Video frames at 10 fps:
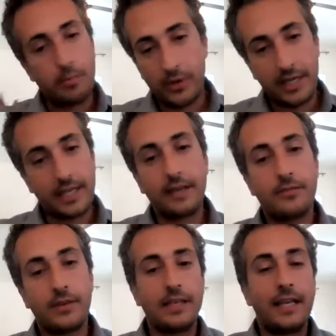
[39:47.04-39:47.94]
operating
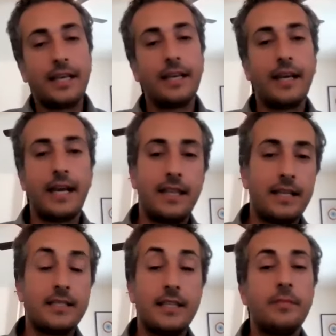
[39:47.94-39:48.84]
funding, and
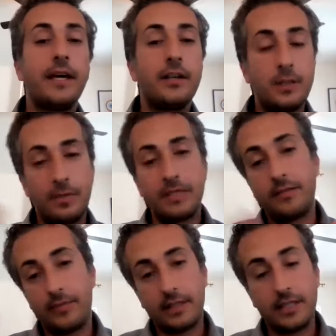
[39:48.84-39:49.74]
then some that are
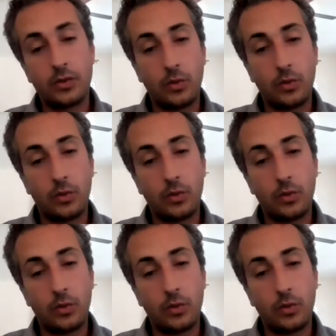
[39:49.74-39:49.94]
specifically